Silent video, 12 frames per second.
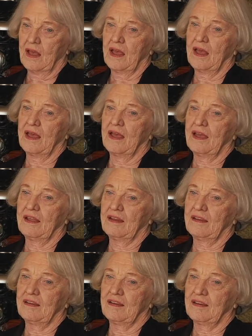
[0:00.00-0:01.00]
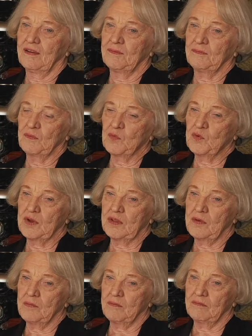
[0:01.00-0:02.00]
and one of
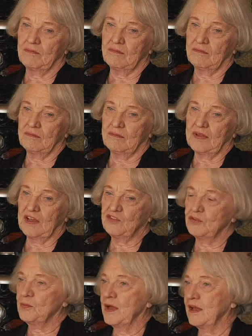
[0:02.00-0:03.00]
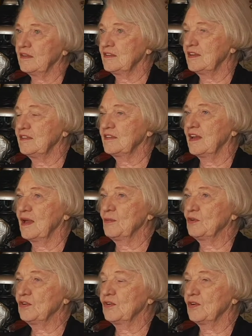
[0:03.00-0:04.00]
the national magazines
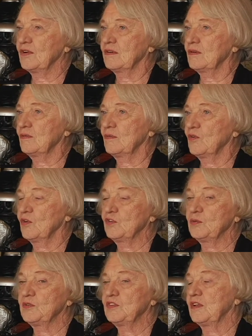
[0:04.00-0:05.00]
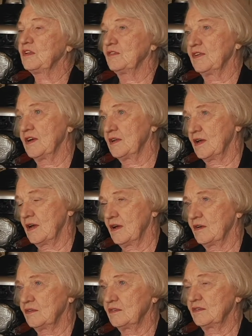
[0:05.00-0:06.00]
came and took a Christmas at the Fonda
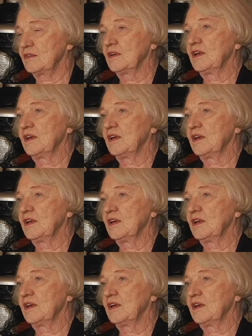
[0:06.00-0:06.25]
House.